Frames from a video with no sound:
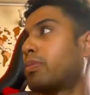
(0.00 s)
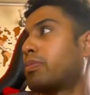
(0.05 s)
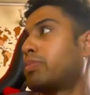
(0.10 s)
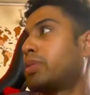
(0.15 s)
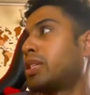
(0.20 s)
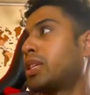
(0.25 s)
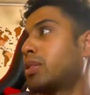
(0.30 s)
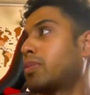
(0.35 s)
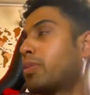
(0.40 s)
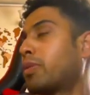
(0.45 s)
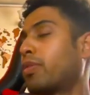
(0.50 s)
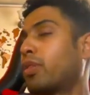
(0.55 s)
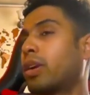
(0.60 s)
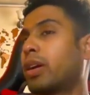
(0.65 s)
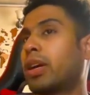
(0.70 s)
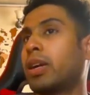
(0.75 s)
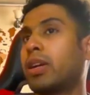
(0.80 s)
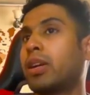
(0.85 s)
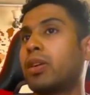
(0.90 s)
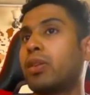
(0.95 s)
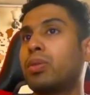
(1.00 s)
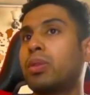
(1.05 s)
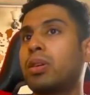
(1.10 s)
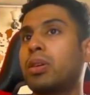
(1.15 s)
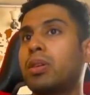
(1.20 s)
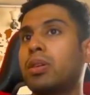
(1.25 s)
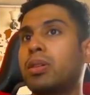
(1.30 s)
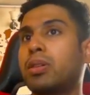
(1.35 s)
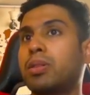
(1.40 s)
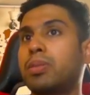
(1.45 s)
just before I get into
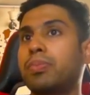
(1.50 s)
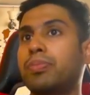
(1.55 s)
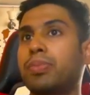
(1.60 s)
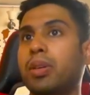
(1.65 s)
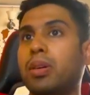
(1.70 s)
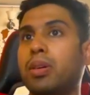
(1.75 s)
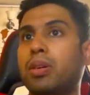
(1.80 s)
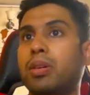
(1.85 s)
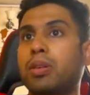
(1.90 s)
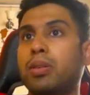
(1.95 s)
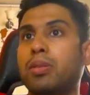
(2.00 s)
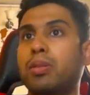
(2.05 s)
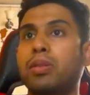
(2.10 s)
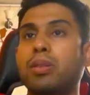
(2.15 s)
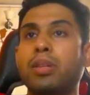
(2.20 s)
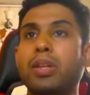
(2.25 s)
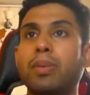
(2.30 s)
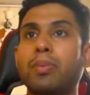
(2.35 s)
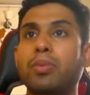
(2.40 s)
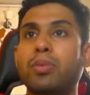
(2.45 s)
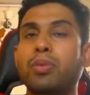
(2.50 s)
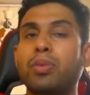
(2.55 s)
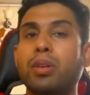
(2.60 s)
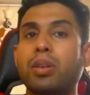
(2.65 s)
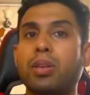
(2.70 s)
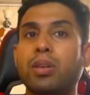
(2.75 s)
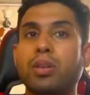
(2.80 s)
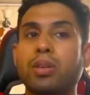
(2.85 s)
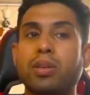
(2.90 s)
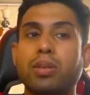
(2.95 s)
the
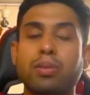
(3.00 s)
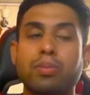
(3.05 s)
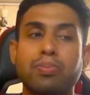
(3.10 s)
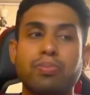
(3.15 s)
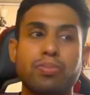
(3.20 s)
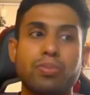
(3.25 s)
demo,